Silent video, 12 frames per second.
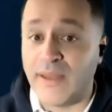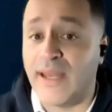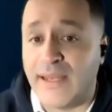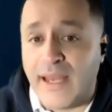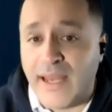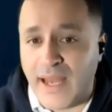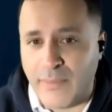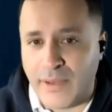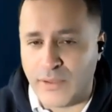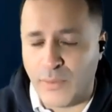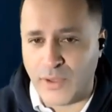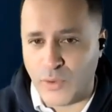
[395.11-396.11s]
And that
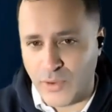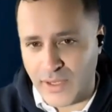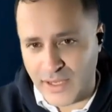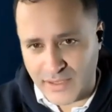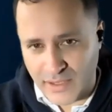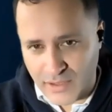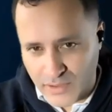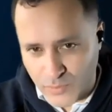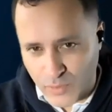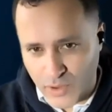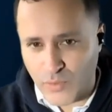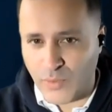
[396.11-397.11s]
happens when organizations
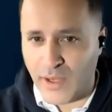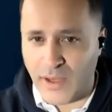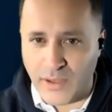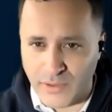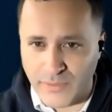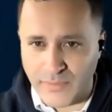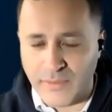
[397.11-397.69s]
work well.